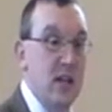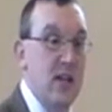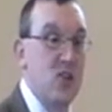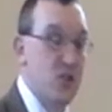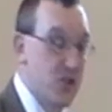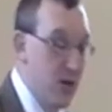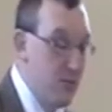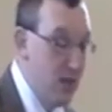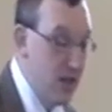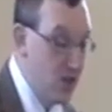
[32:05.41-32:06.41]
that angels
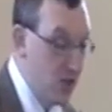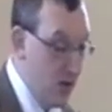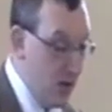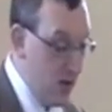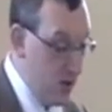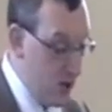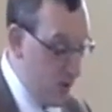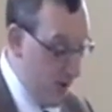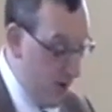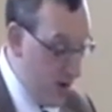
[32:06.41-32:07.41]
are ministering
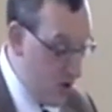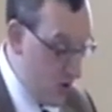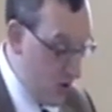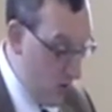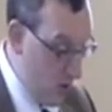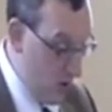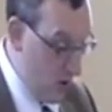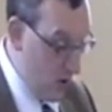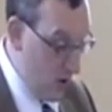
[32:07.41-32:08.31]
spirits who